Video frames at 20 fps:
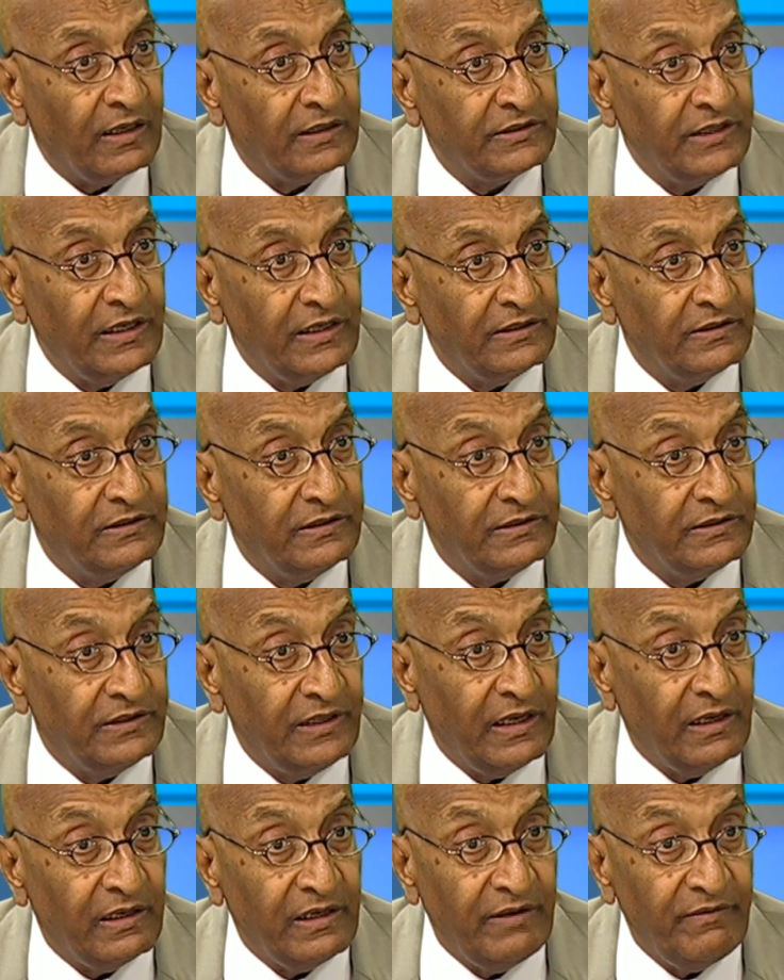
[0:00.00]

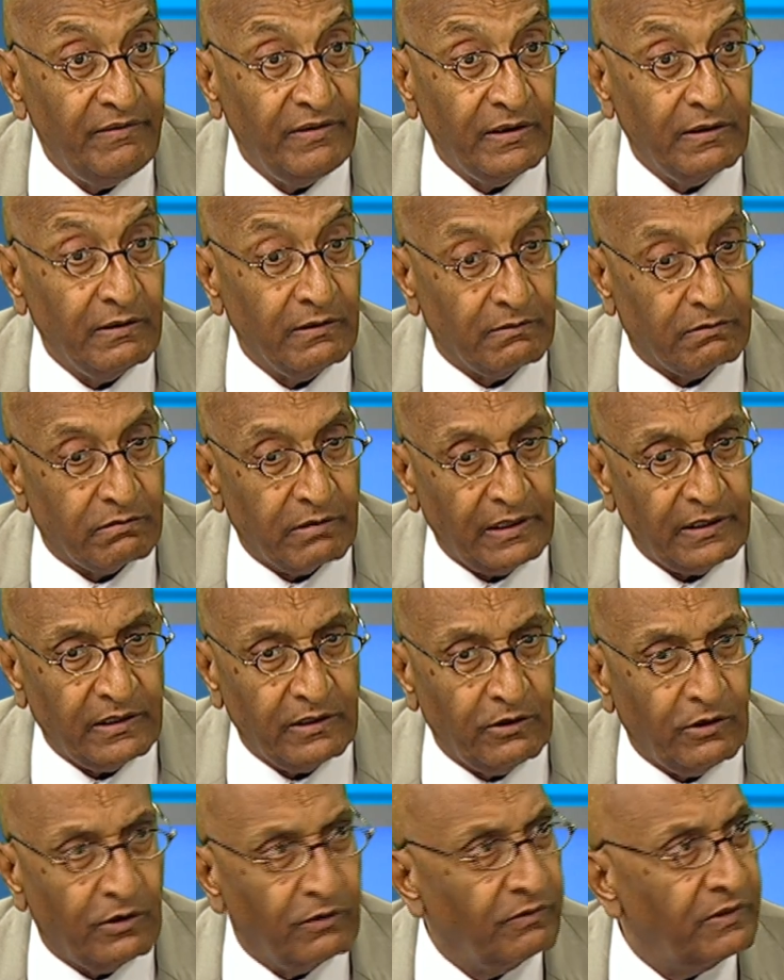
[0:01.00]
they are living right
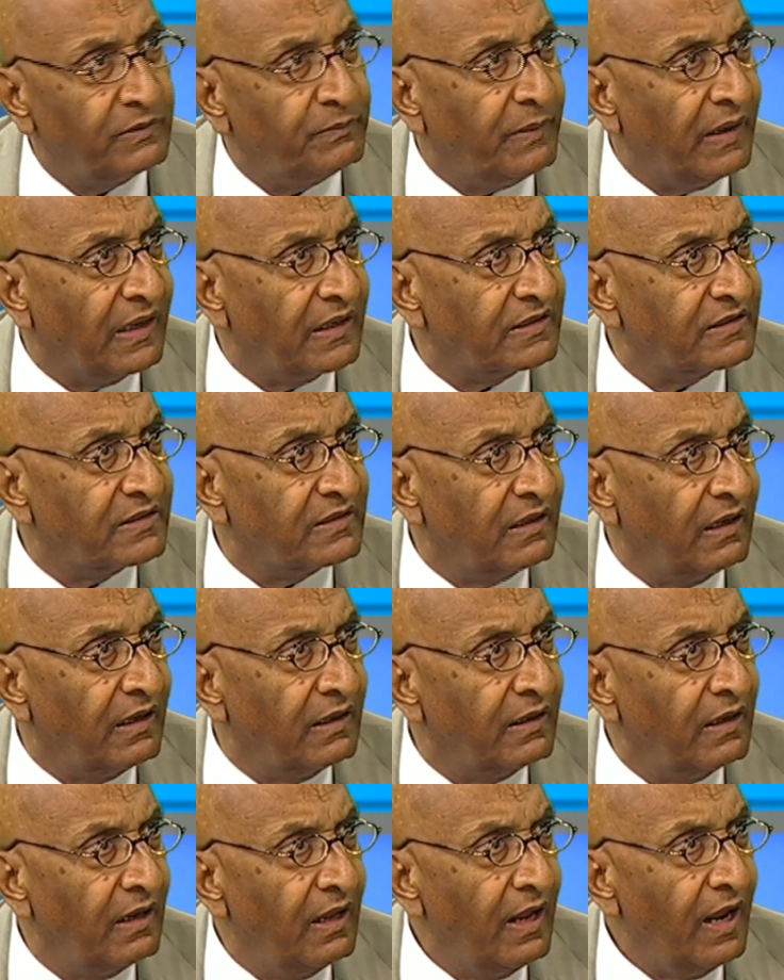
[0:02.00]
along with
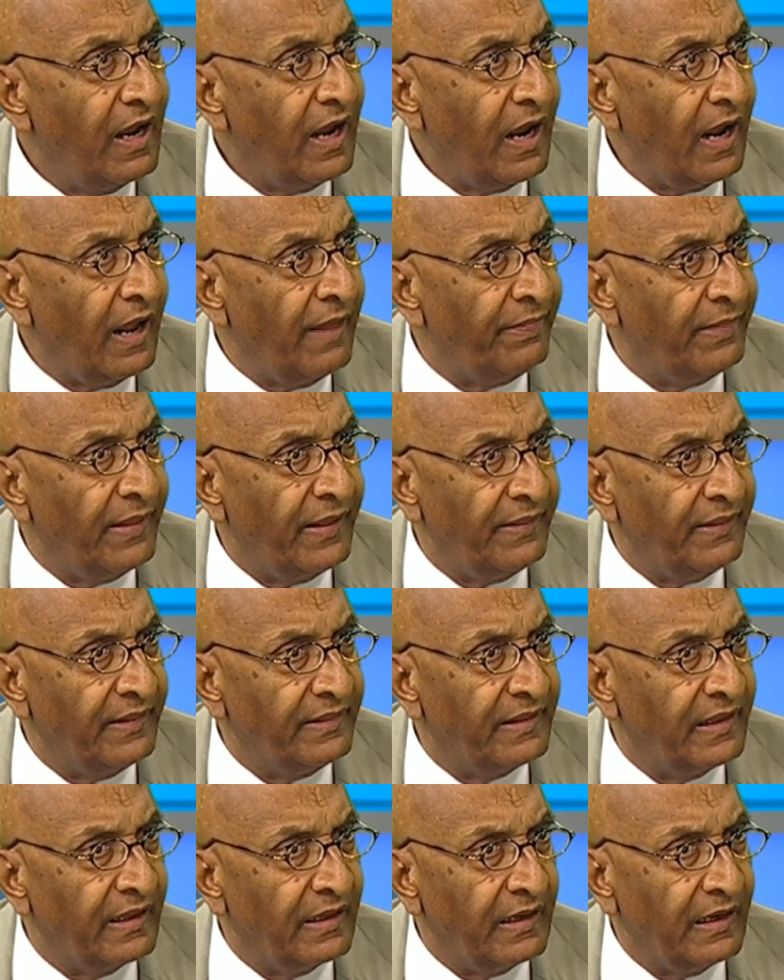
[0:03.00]
Pakistan, and
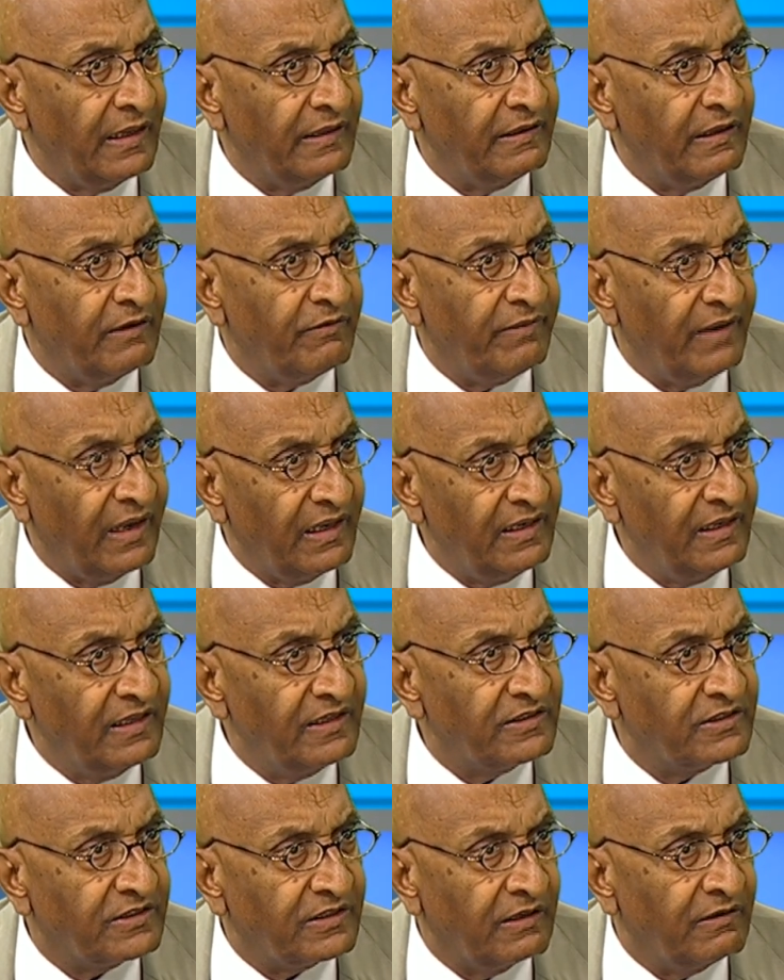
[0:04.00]
their
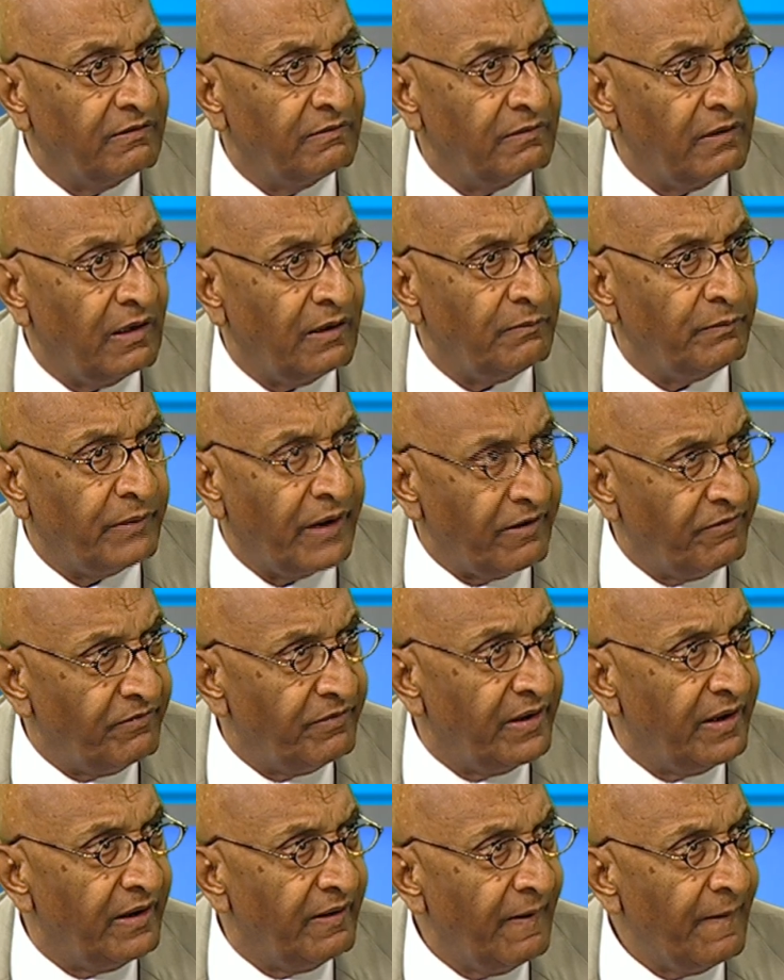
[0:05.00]
valiance and
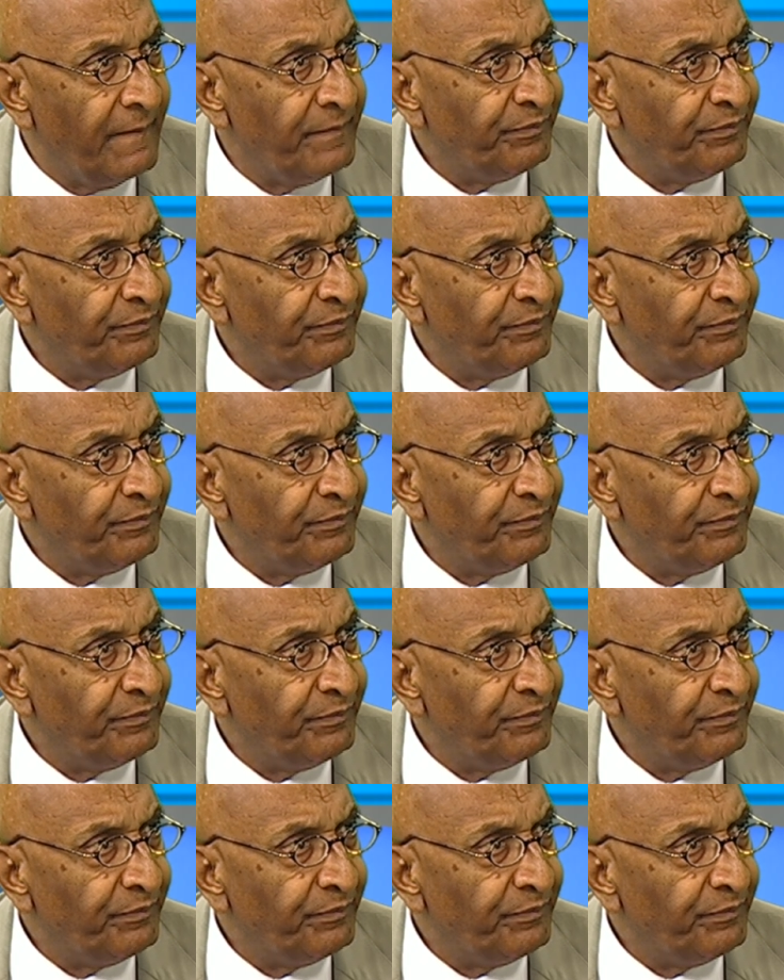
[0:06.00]
bravery,